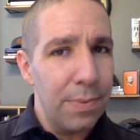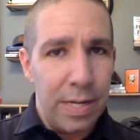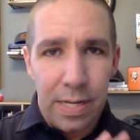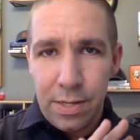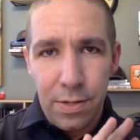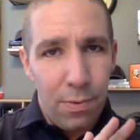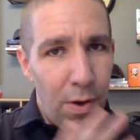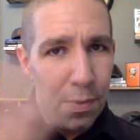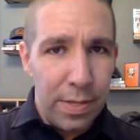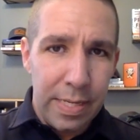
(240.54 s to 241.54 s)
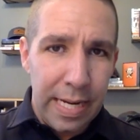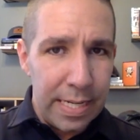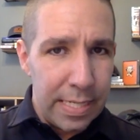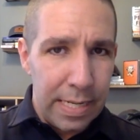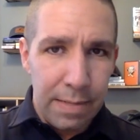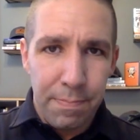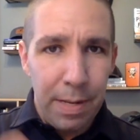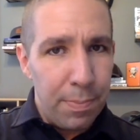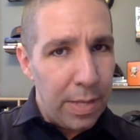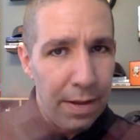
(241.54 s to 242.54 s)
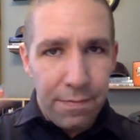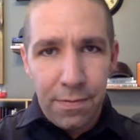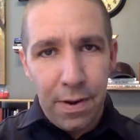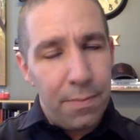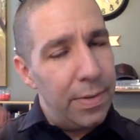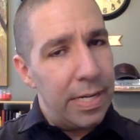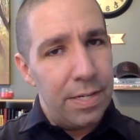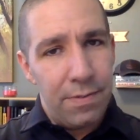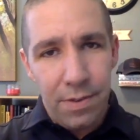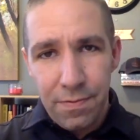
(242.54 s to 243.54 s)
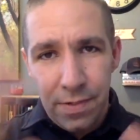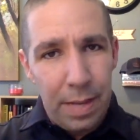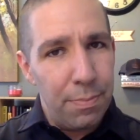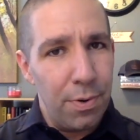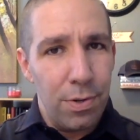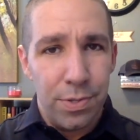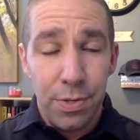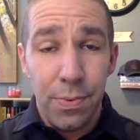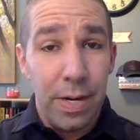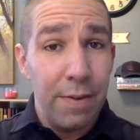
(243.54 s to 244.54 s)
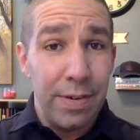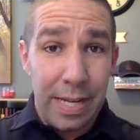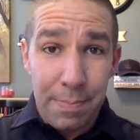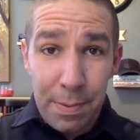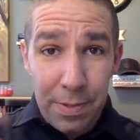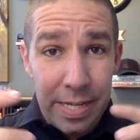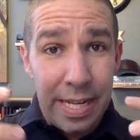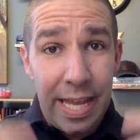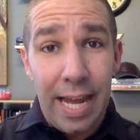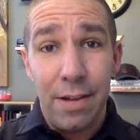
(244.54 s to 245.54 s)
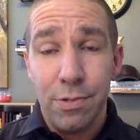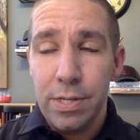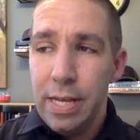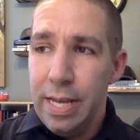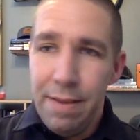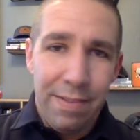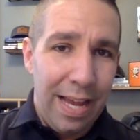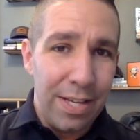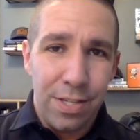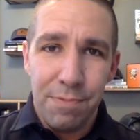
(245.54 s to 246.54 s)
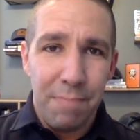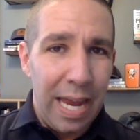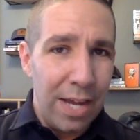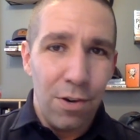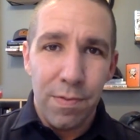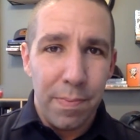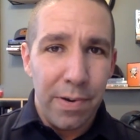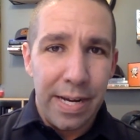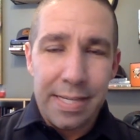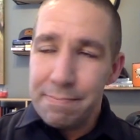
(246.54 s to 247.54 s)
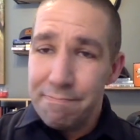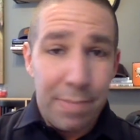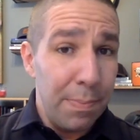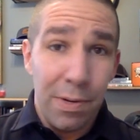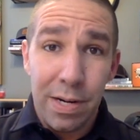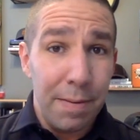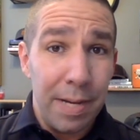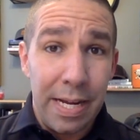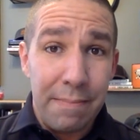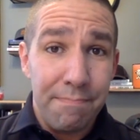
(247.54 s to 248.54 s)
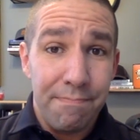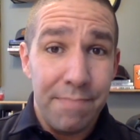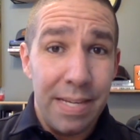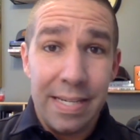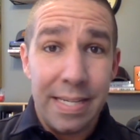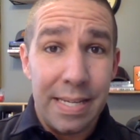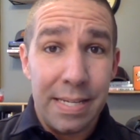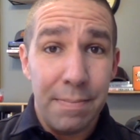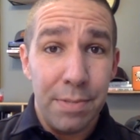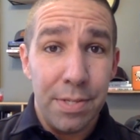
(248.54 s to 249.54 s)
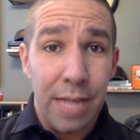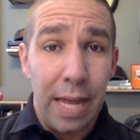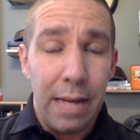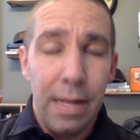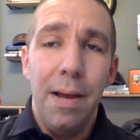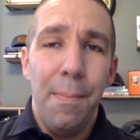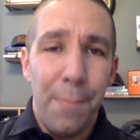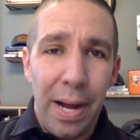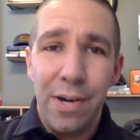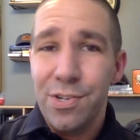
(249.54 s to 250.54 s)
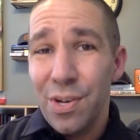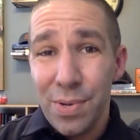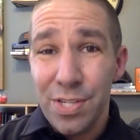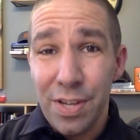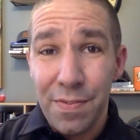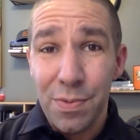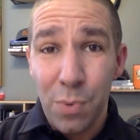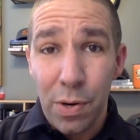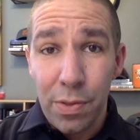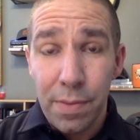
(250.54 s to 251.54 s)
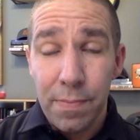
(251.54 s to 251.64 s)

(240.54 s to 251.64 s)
We can do all the dancing people out front. We can do flamethrowers. We can do whatever to get people into the house. The house is mad overpriced. People aren't going to buy it. It's just as simple as that. Buyers know what stuff is worth.